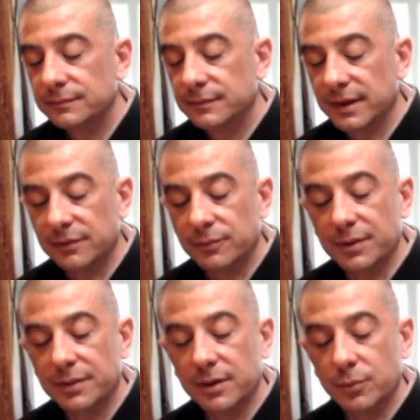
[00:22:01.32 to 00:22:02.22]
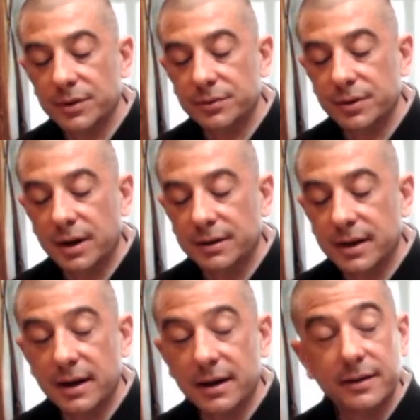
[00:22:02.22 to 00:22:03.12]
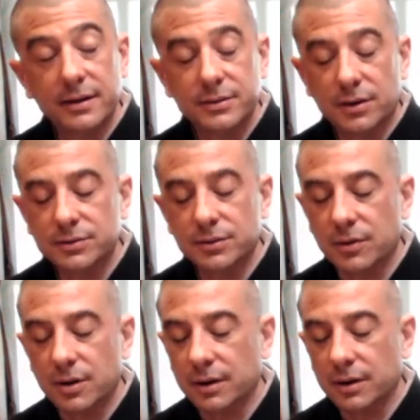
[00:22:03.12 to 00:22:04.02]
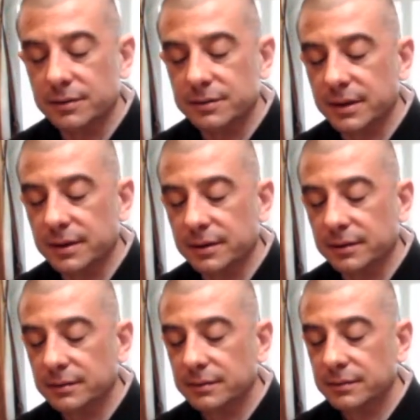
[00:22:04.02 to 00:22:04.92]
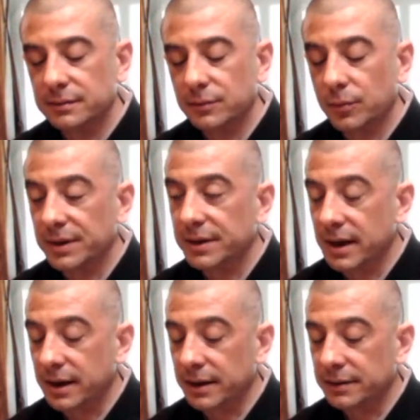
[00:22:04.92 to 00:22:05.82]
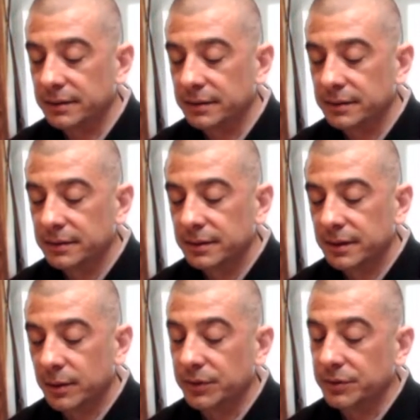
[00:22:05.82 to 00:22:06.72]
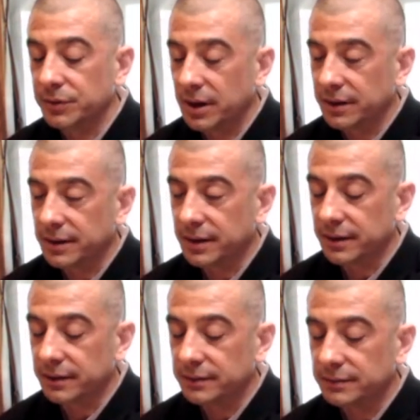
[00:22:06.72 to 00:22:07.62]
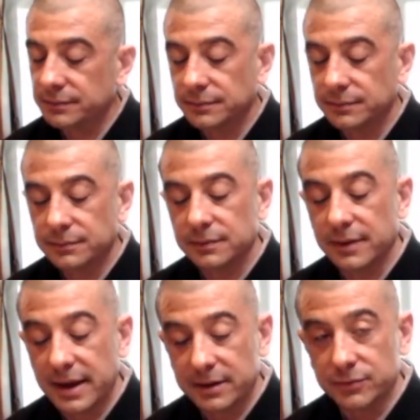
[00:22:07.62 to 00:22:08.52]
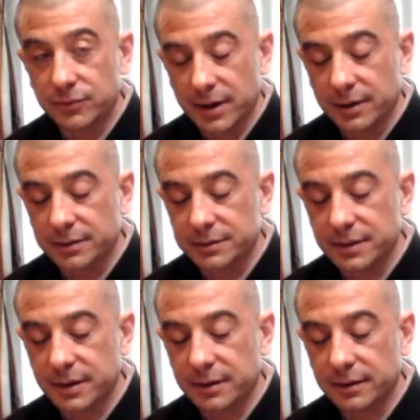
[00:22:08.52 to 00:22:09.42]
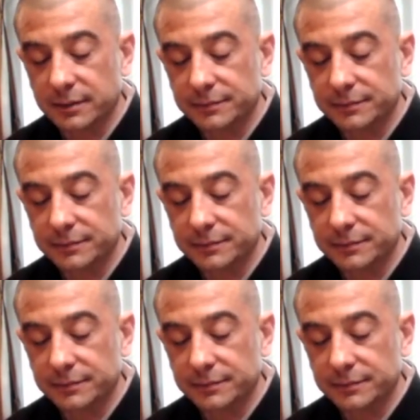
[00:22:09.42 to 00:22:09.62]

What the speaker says: And if we think we do not die, that is also wrong understanding. We die and we do not die. That is right understanding.